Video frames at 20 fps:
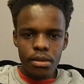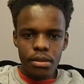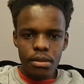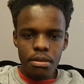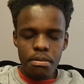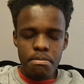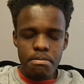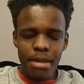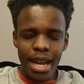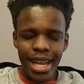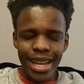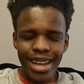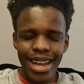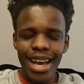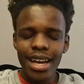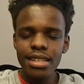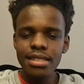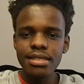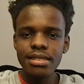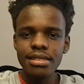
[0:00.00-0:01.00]
My
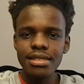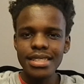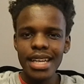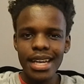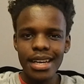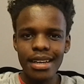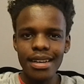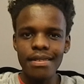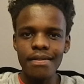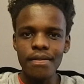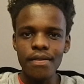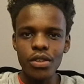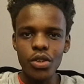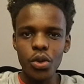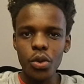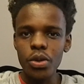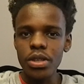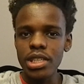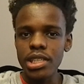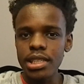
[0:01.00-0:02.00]
cousins have
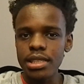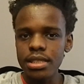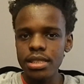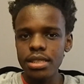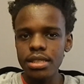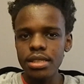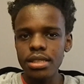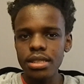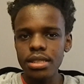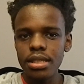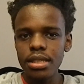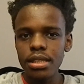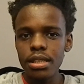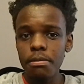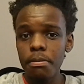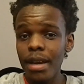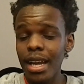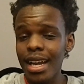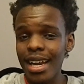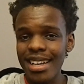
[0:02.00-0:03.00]
daughters.
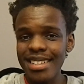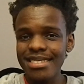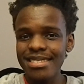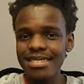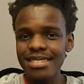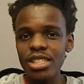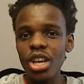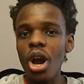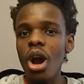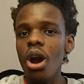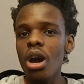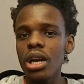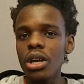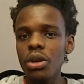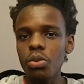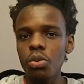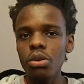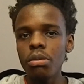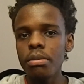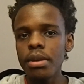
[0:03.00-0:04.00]
My cousins
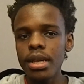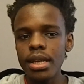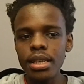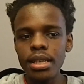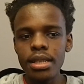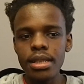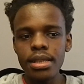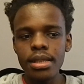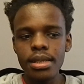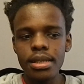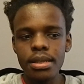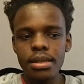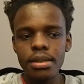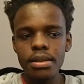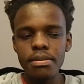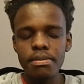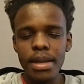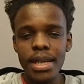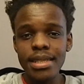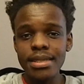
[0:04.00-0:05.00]
are women.
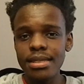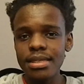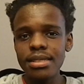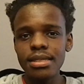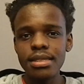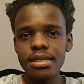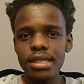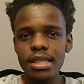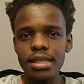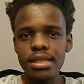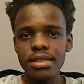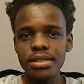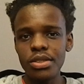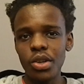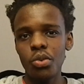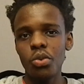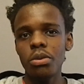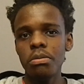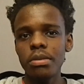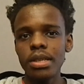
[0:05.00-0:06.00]
My sister is a
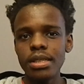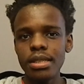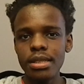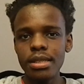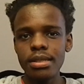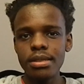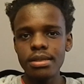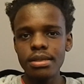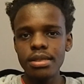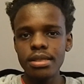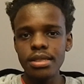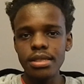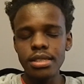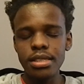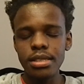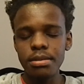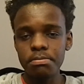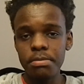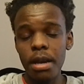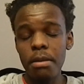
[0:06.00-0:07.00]
woman.
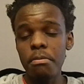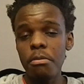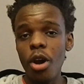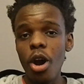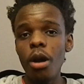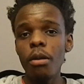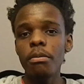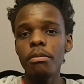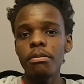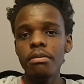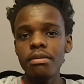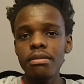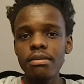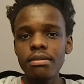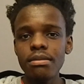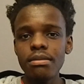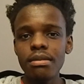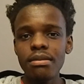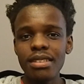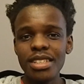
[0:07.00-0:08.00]
My mom
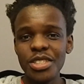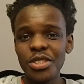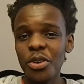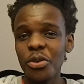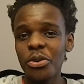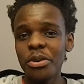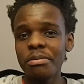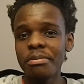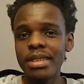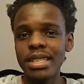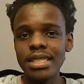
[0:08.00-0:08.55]
is a woman.